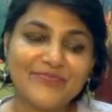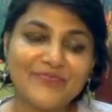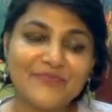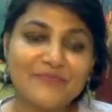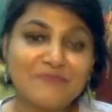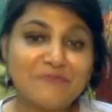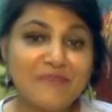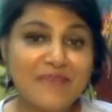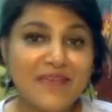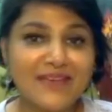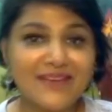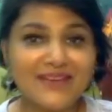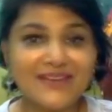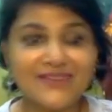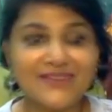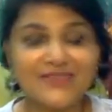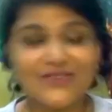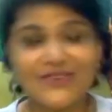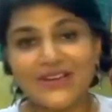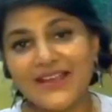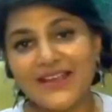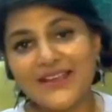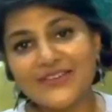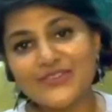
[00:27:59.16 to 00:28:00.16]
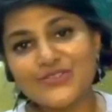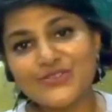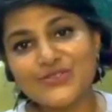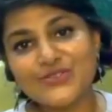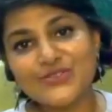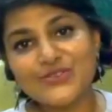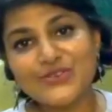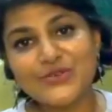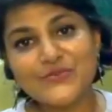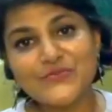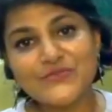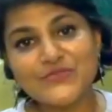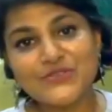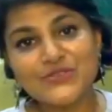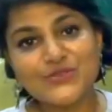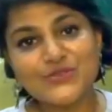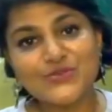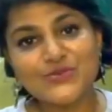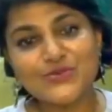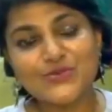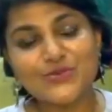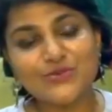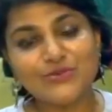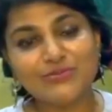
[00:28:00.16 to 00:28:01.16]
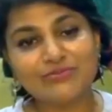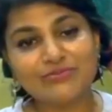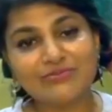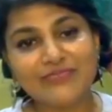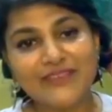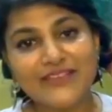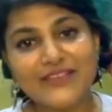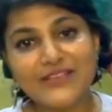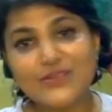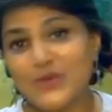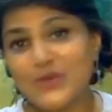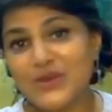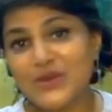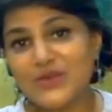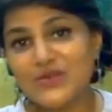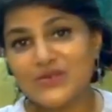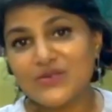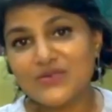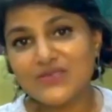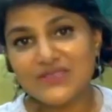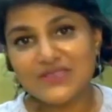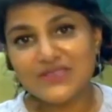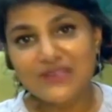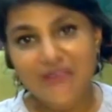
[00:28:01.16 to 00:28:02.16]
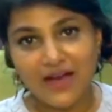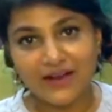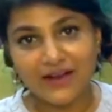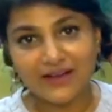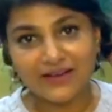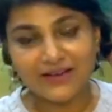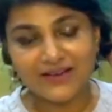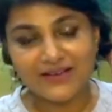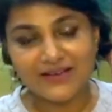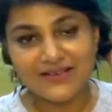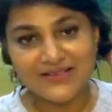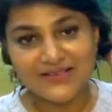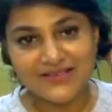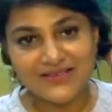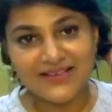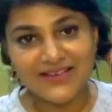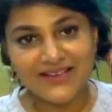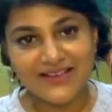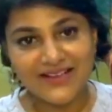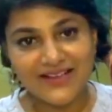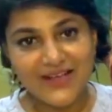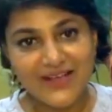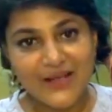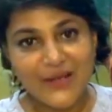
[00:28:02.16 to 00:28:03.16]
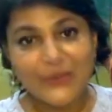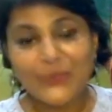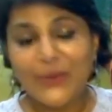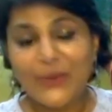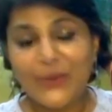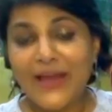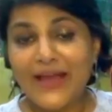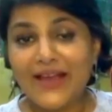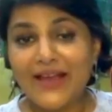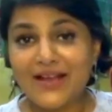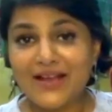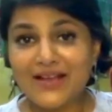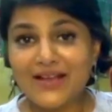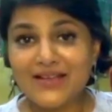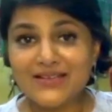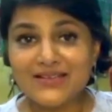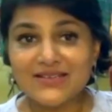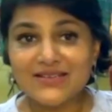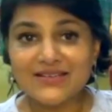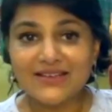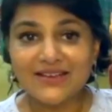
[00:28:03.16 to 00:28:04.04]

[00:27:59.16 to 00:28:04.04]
pain in relationships to experience darkness? Why can't